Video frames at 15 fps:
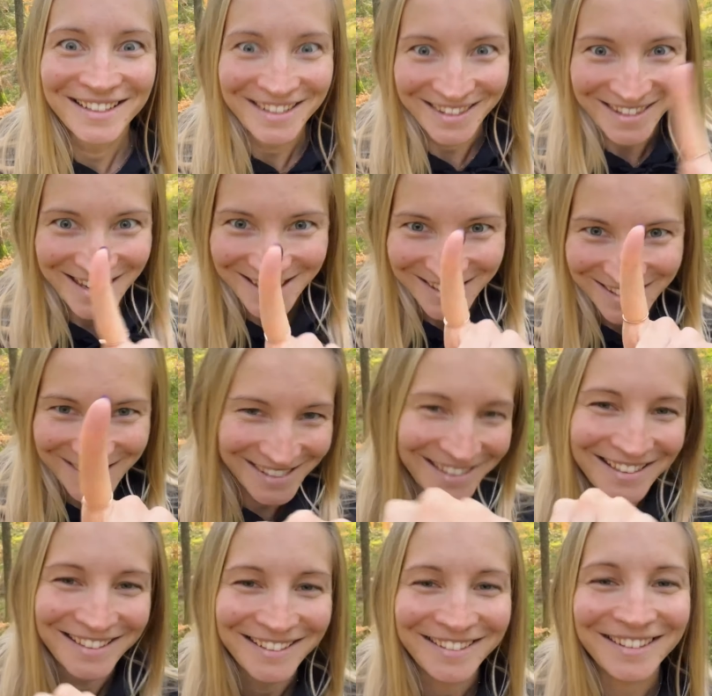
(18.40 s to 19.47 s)
yes,
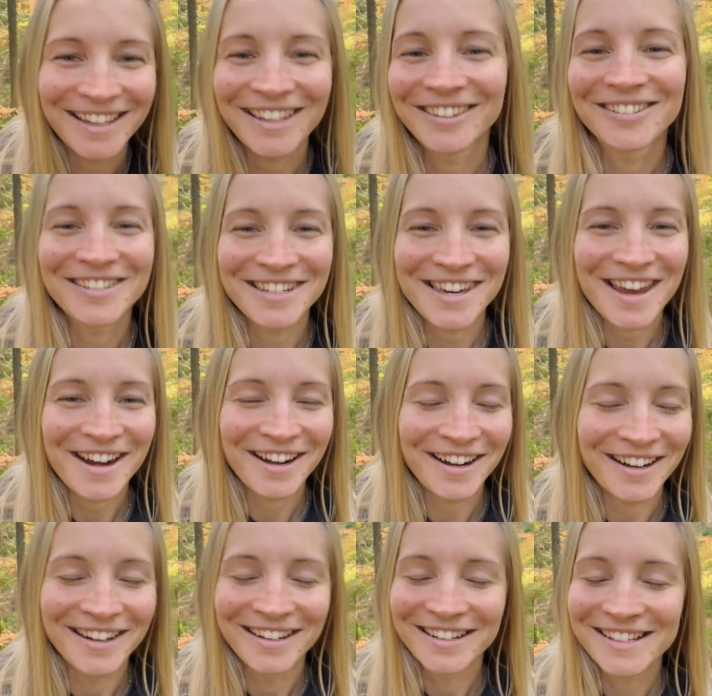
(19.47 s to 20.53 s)
not to
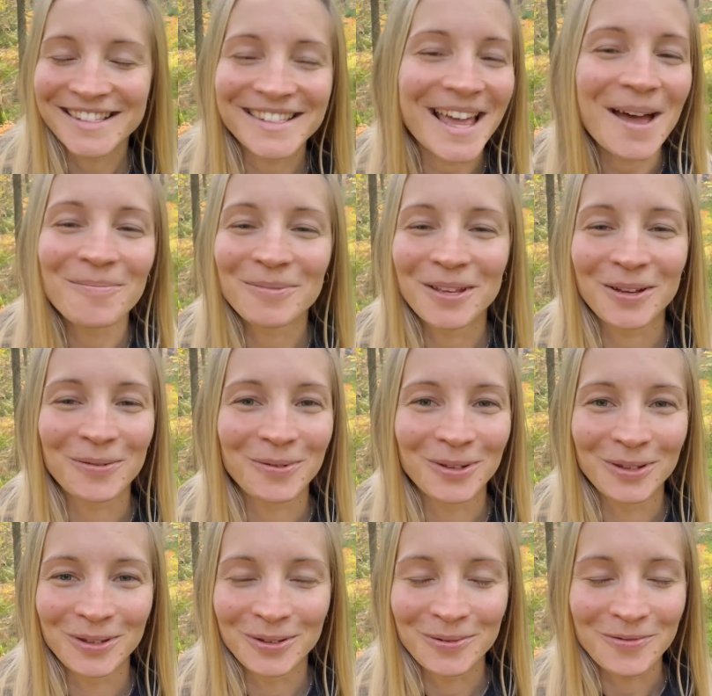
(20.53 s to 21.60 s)
share something with
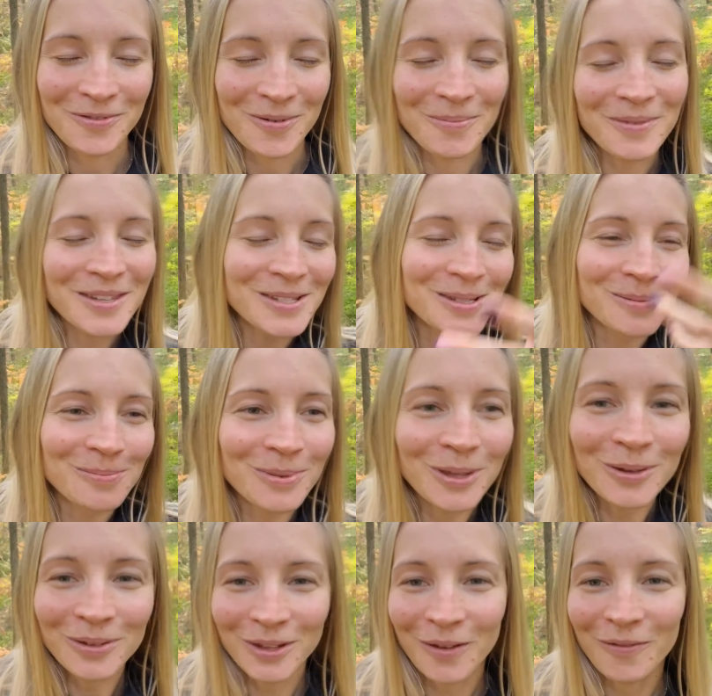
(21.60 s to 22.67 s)
you from this
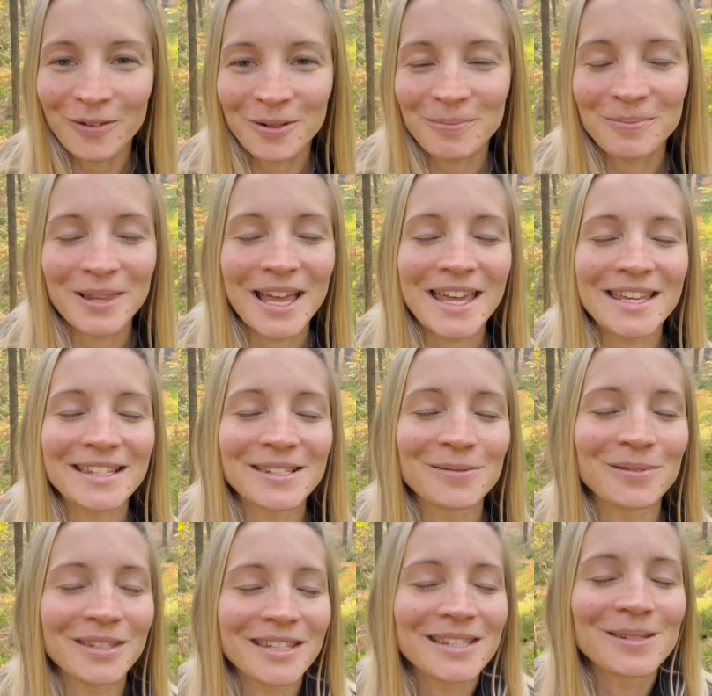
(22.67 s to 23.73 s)
beautiful place
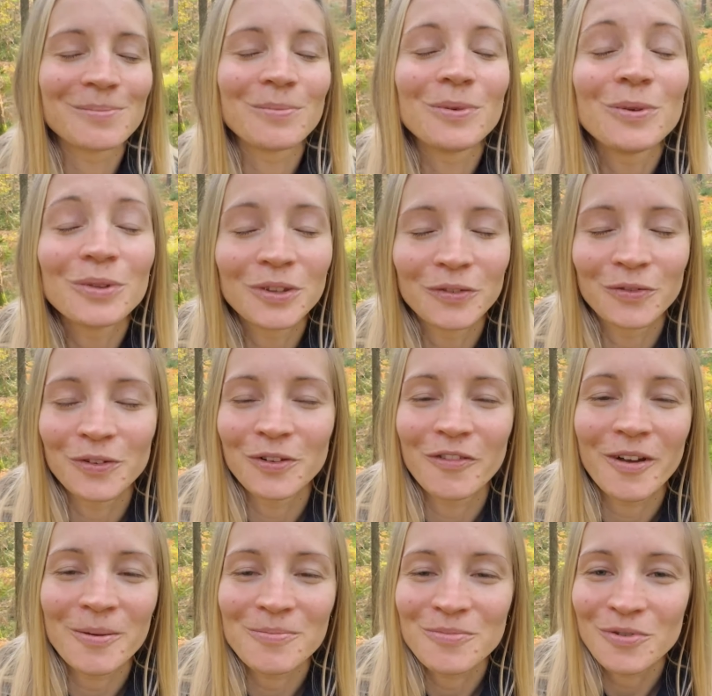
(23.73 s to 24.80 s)
with its beautiful
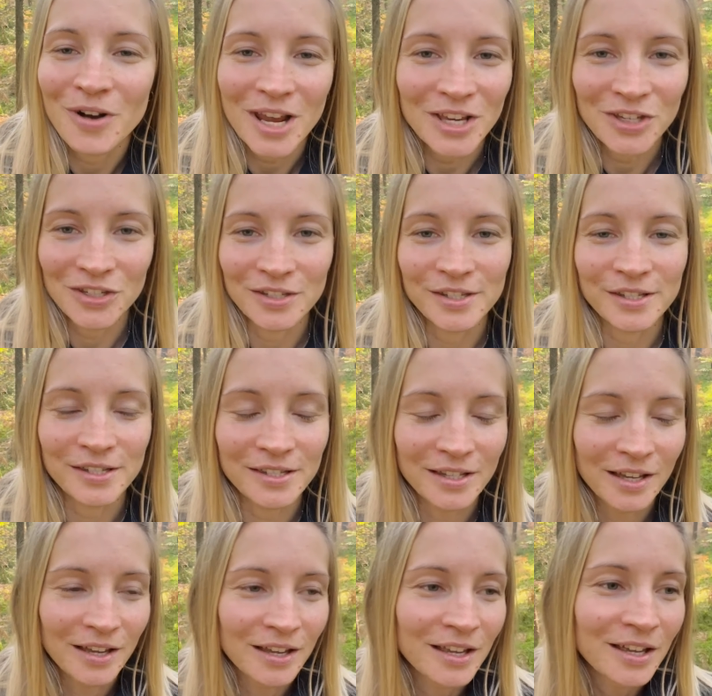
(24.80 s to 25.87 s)
vibrations,
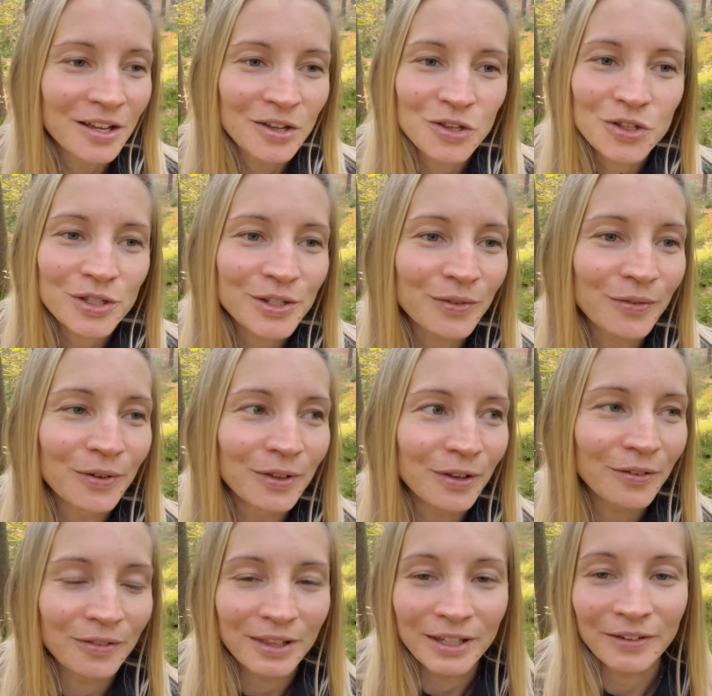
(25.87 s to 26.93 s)
just full
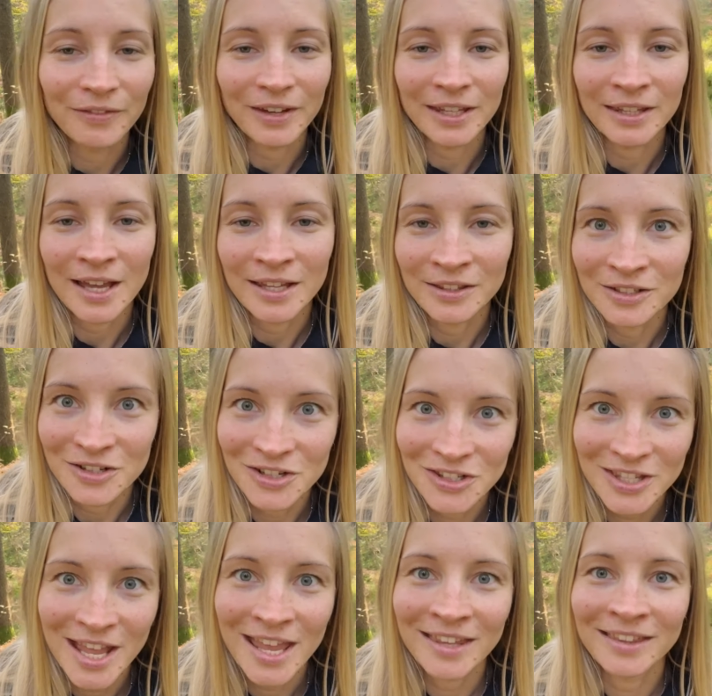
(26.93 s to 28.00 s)
of love and
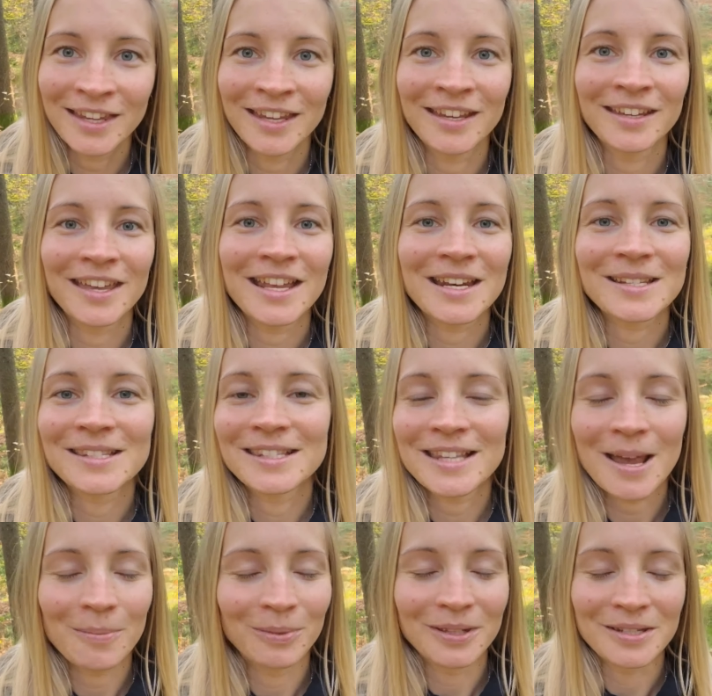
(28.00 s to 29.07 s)
understanding and
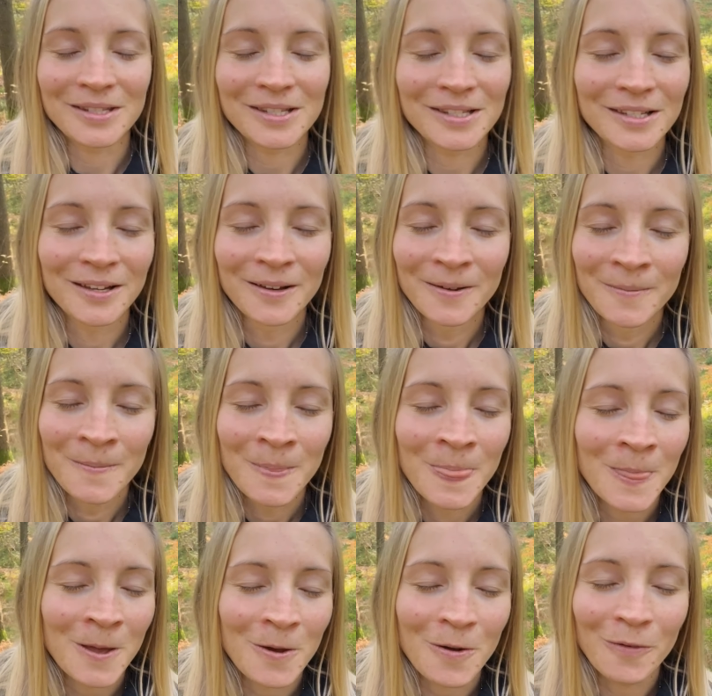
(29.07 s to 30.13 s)
acceptance
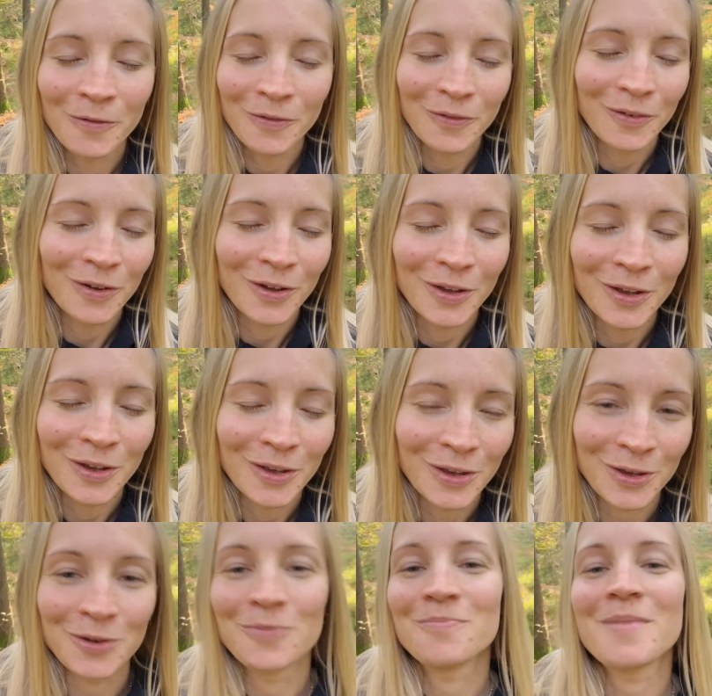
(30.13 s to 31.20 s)
of
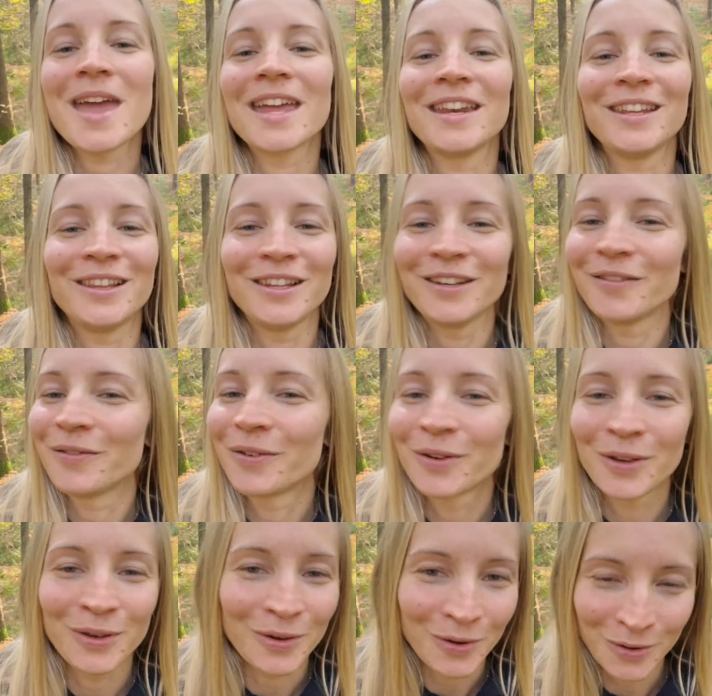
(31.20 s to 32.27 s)
humanity of
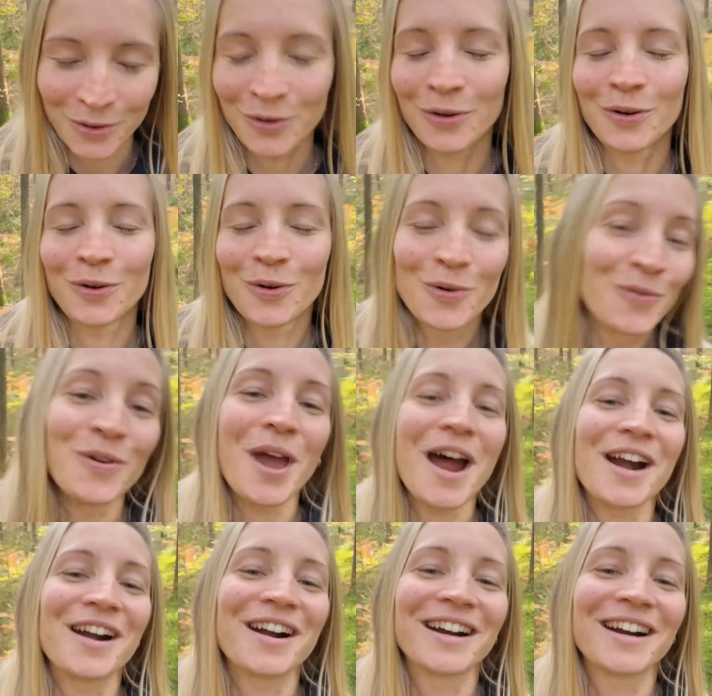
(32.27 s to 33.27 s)
who we are.